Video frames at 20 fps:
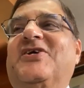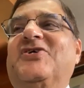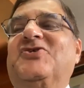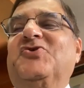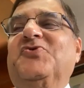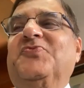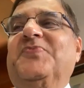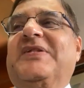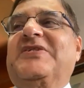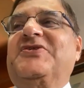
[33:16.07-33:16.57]

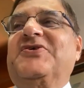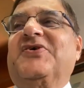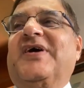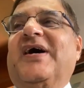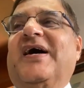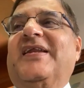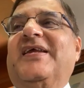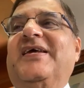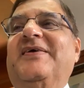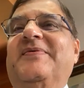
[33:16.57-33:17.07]
Kishu
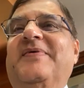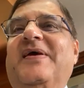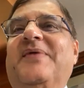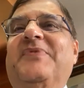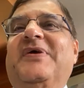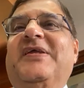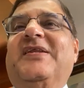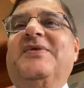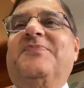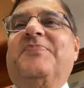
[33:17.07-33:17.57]
Mansukhani,
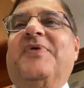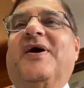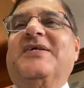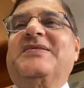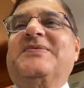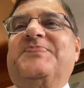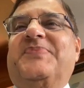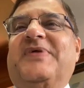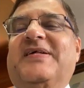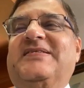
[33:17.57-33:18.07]
immediate
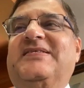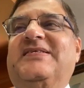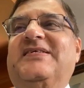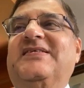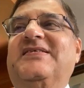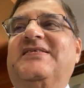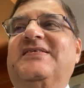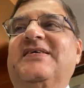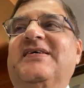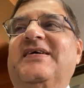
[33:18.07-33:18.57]
past
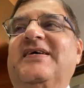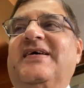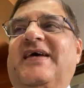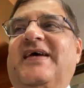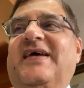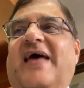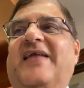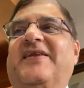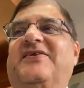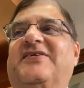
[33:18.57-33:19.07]
president
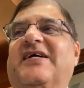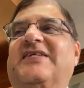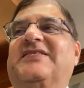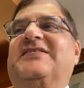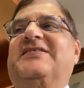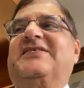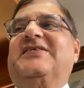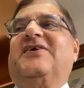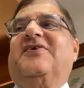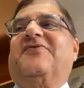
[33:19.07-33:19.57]
and
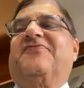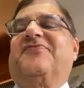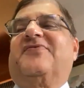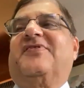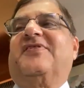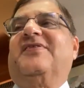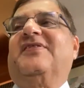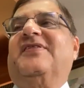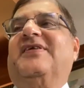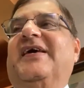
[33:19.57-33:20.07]
trustee of
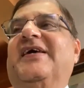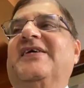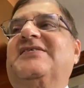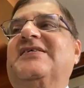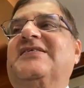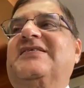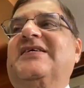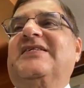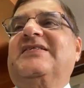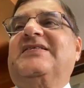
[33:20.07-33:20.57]
the
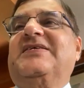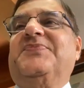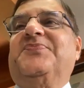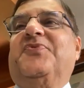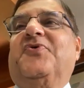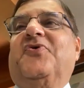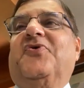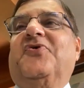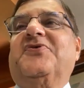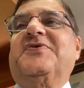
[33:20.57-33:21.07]
HSNC
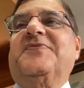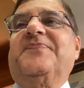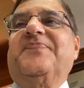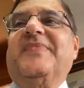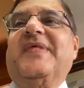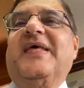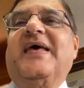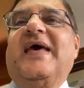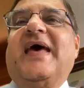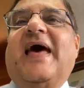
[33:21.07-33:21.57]
board,
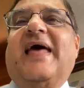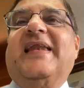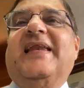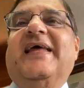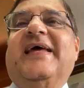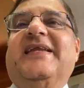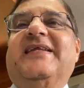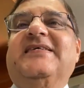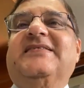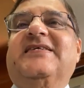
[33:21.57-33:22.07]
and
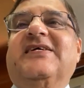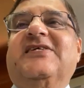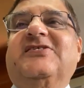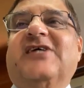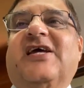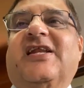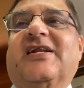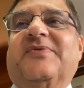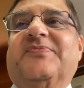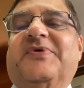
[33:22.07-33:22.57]
ladies and
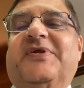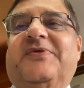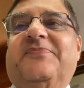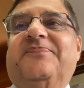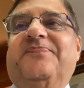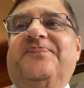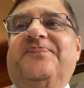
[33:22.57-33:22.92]
gentlemen.